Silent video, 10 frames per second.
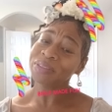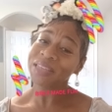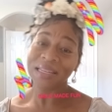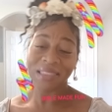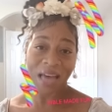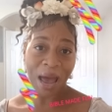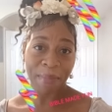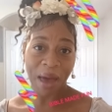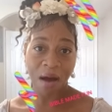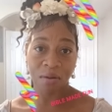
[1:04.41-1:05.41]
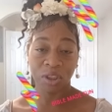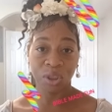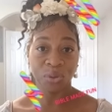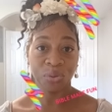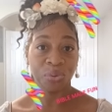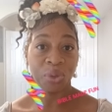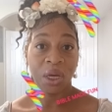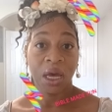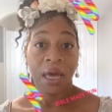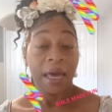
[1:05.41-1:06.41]
take time out to
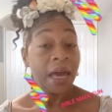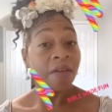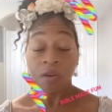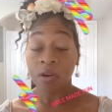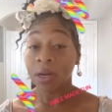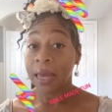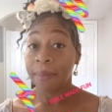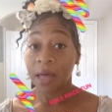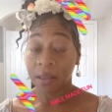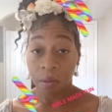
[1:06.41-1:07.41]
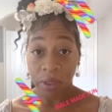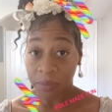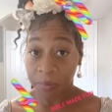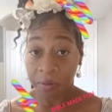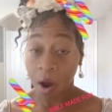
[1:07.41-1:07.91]
if you're led by the Holy Spirit,